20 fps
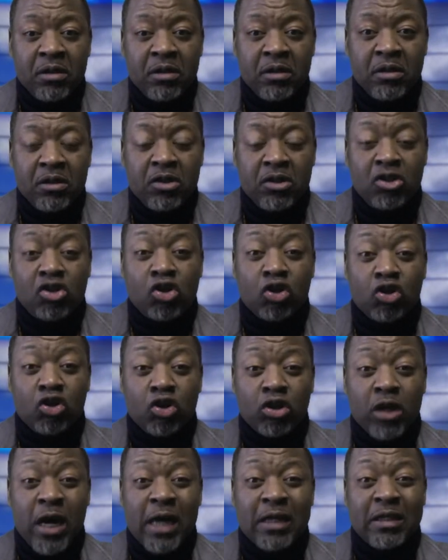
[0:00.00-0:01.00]

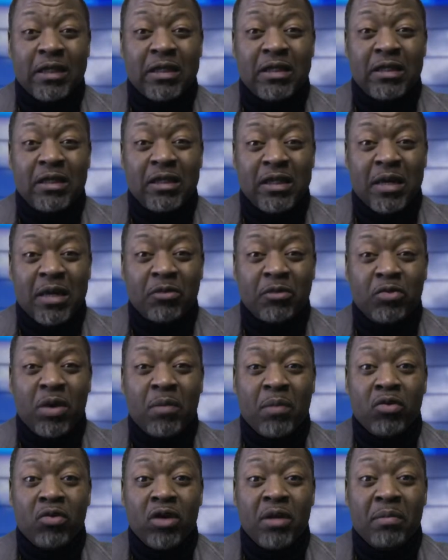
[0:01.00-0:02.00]
Structures and systems were
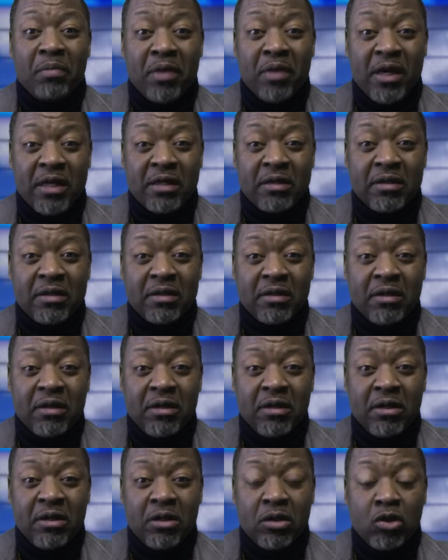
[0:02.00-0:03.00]
put in place
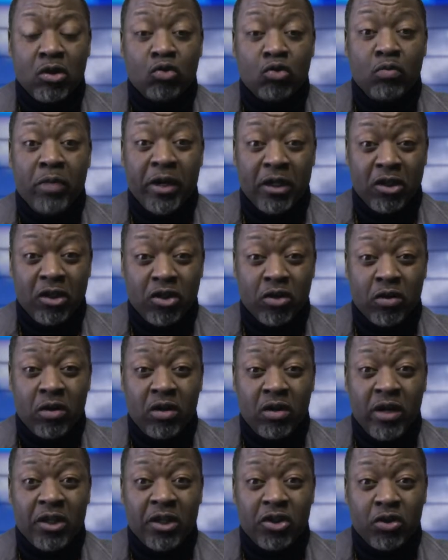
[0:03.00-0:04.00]
to
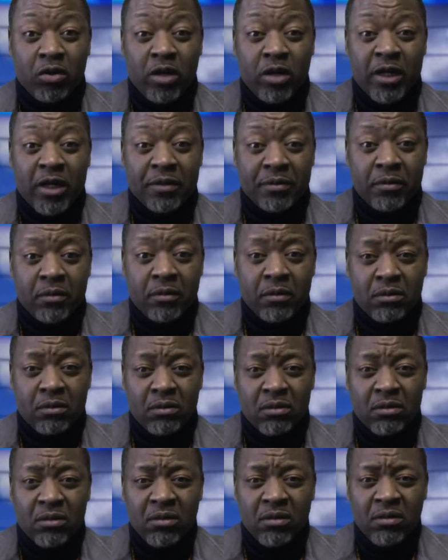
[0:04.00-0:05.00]
ensure that
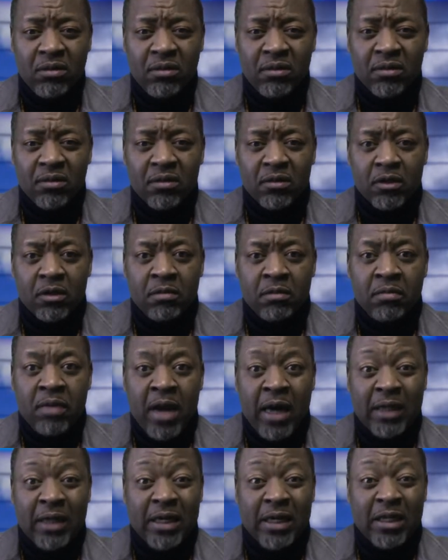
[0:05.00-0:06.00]

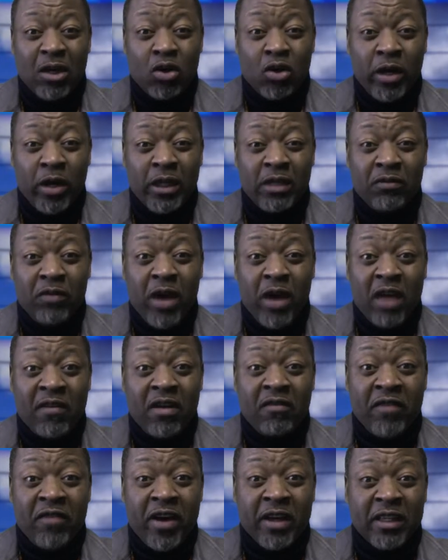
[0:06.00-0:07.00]
blacks as a collective, wherever you
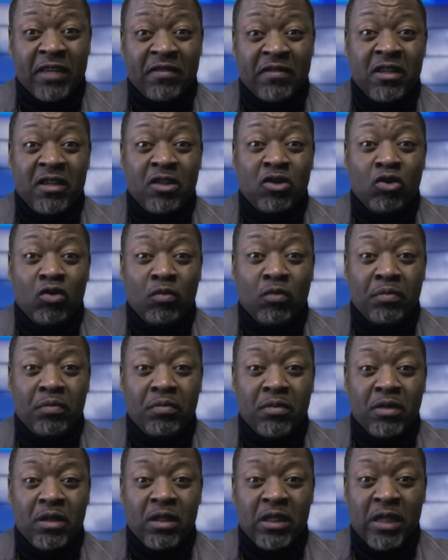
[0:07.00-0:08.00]
find yourself in this globe,
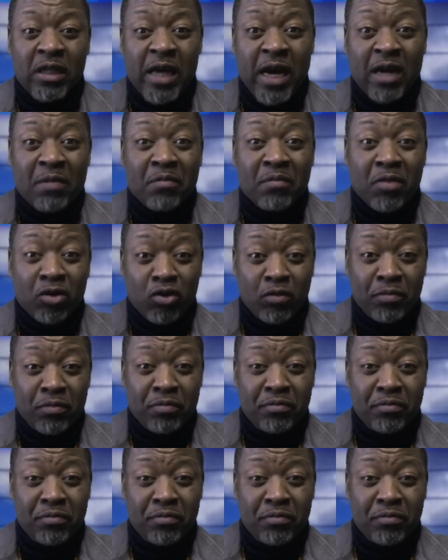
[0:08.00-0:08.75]
stay at the bottom.